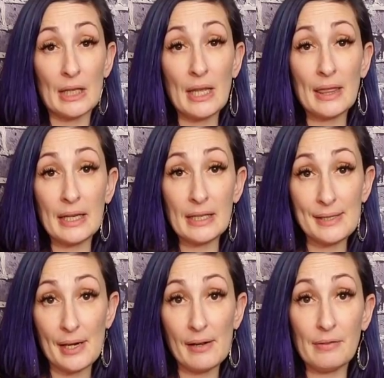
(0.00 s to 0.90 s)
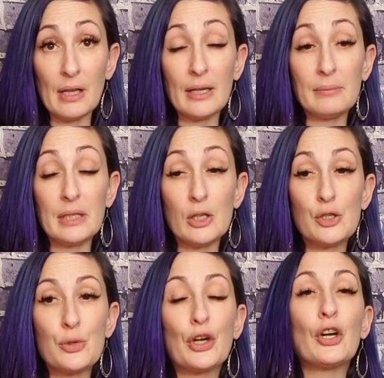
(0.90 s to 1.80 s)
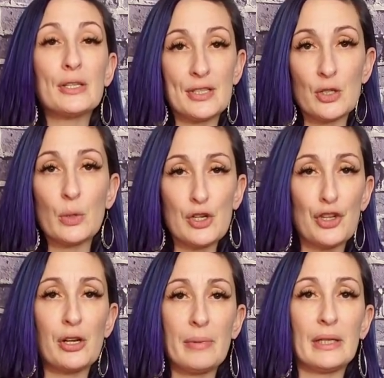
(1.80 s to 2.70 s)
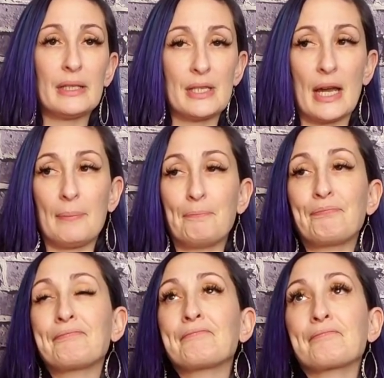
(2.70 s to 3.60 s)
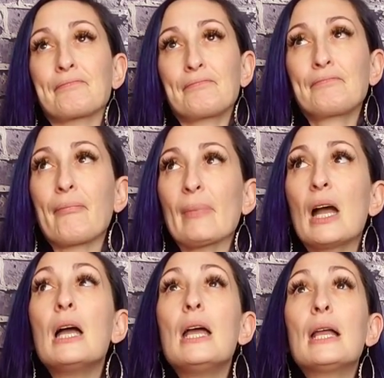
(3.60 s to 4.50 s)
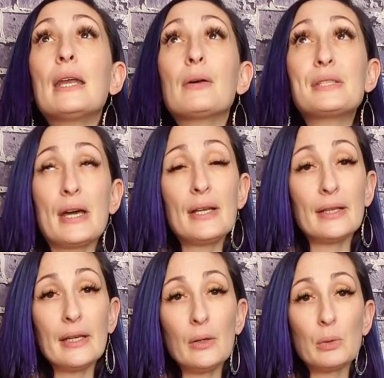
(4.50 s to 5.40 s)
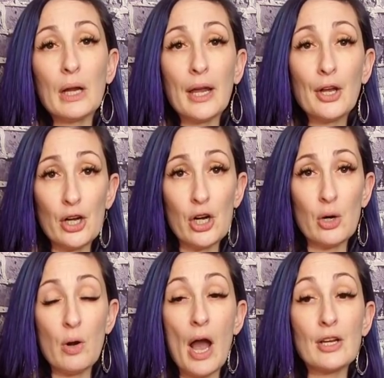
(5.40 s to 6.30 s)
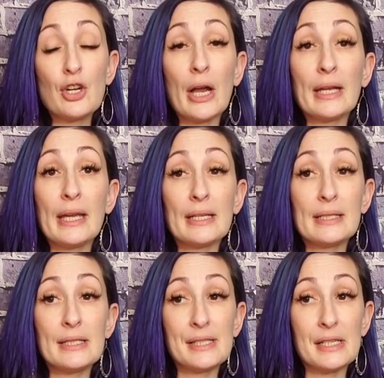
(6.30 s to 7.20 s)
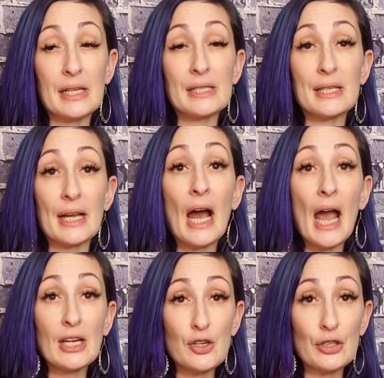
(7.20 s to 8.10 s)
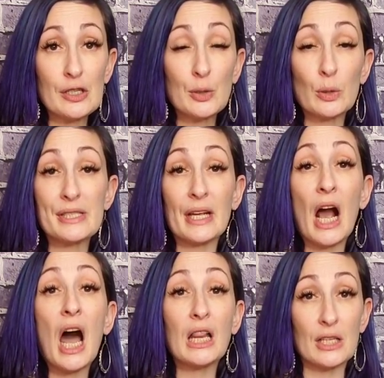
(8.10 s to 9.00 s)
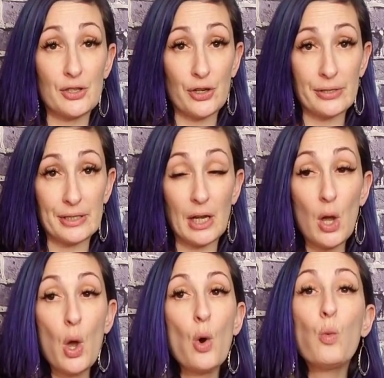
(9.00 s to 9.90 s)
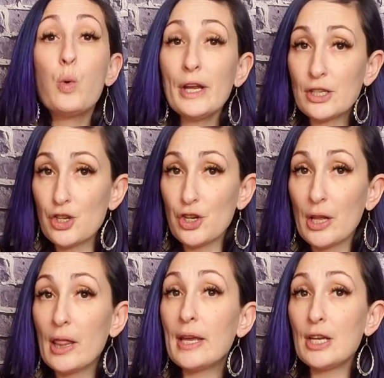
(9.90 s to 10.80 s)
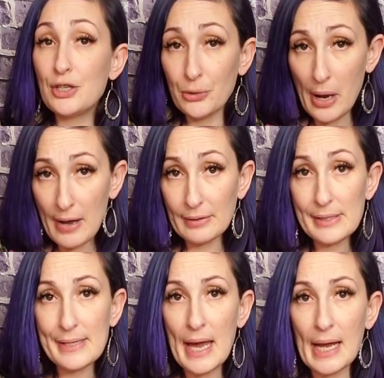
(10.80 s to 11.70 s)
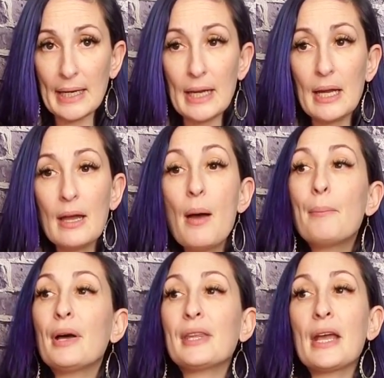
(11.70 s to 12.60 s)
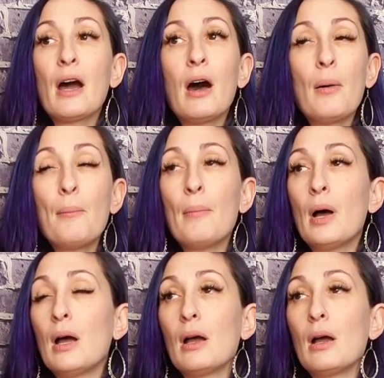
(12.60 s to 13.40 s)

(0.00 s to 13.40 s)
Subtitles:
on the things that have led me to the current situation that I'm in at the time. Now, sadly, when I go, I try and get to see a psychiatrist or psychologist, which they do have inside, but they come